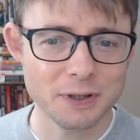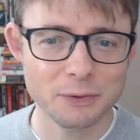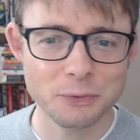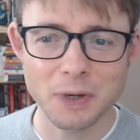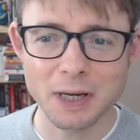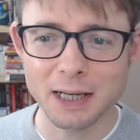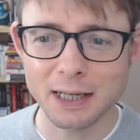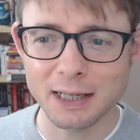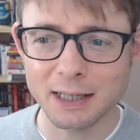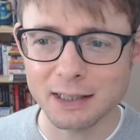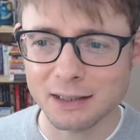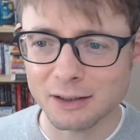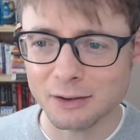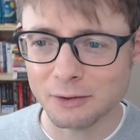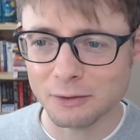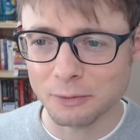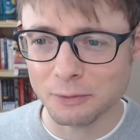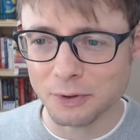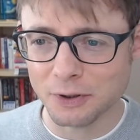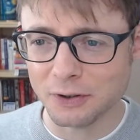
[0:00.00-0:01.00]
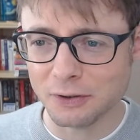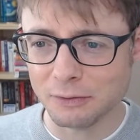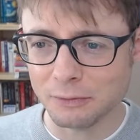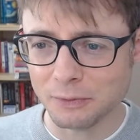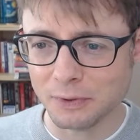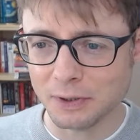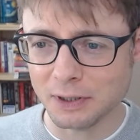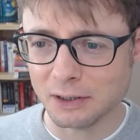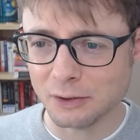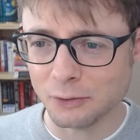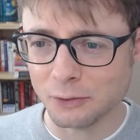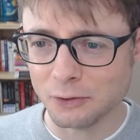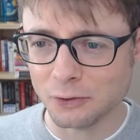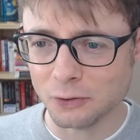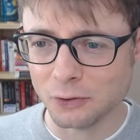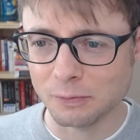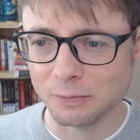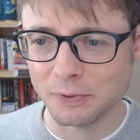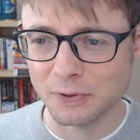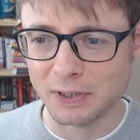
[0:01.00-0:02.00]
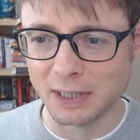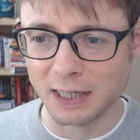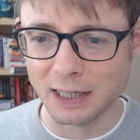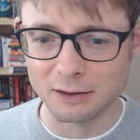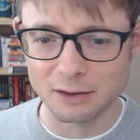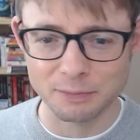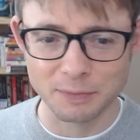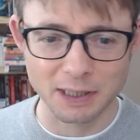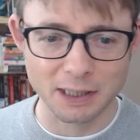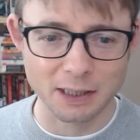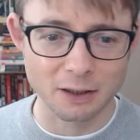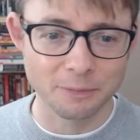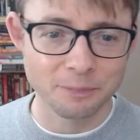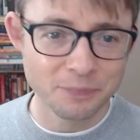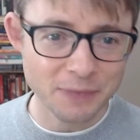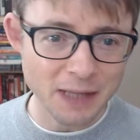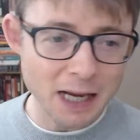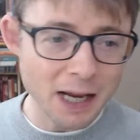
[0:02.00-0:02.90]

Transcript: What is YouTube saying to me here?